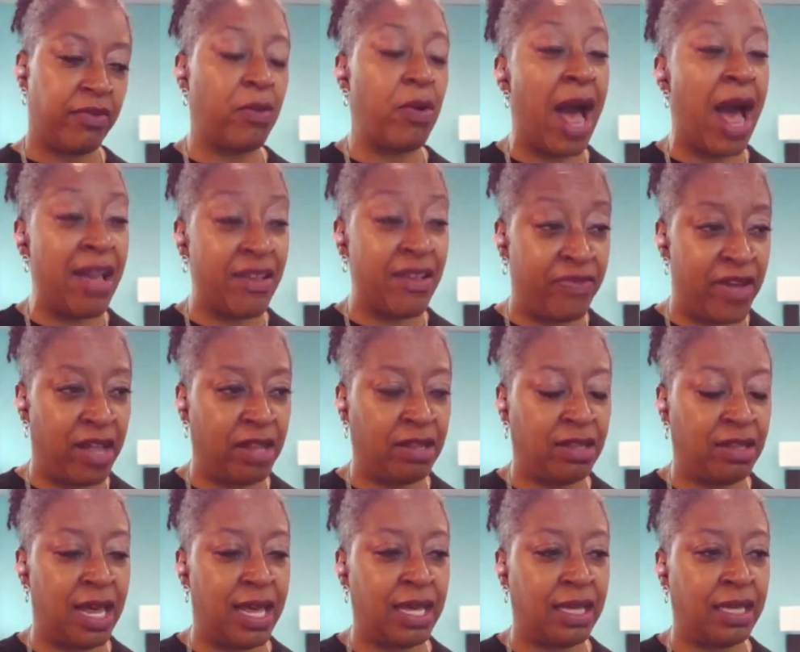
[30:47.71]
well, I felt
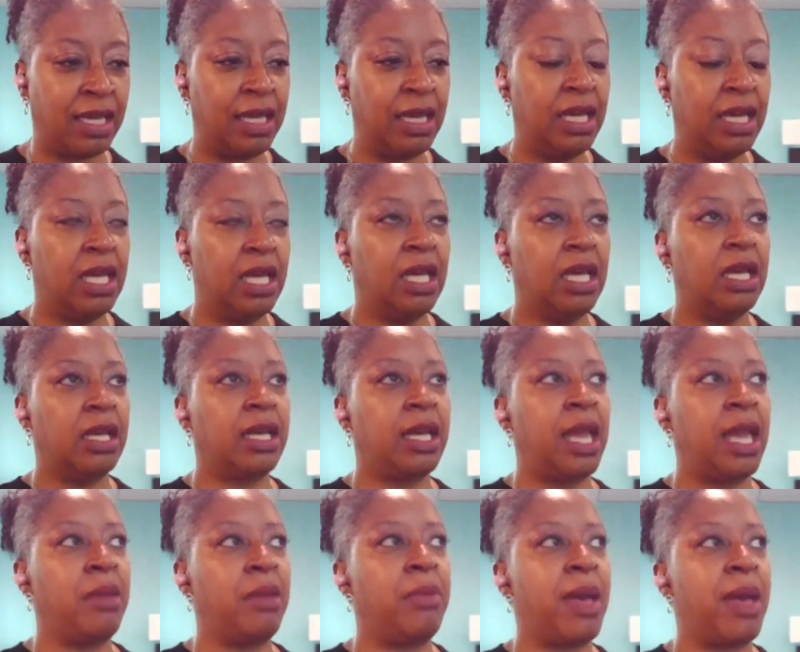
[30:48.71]
like,
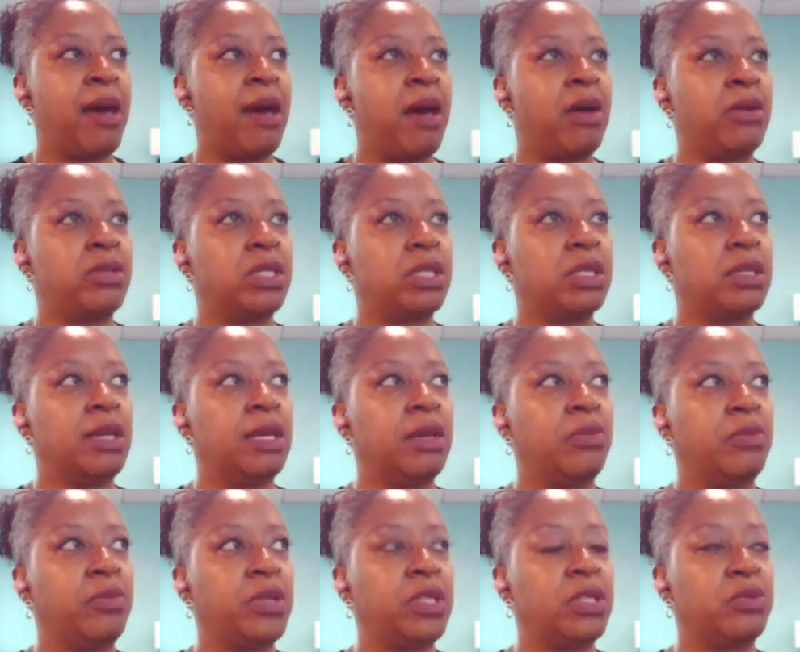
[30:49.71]
came out,
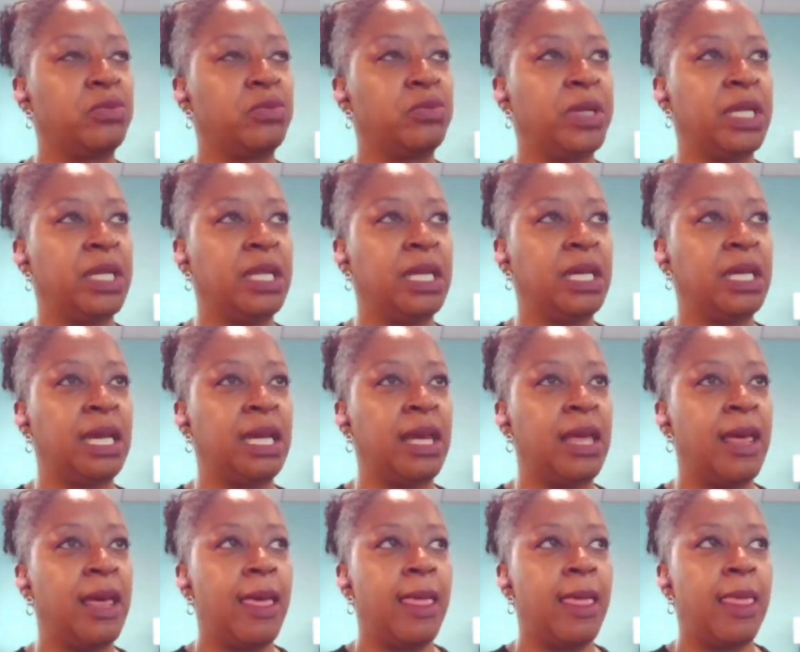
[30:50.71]
it was
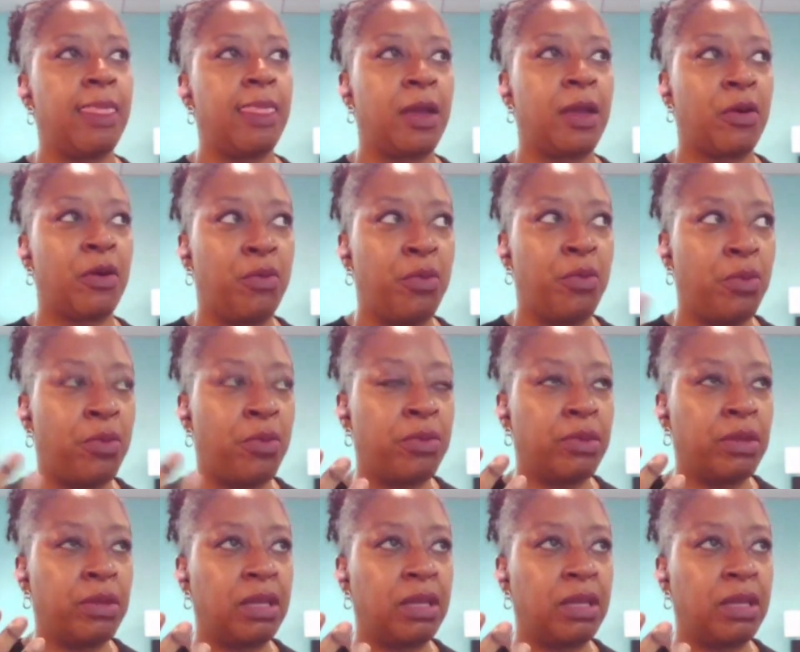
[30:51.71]
really the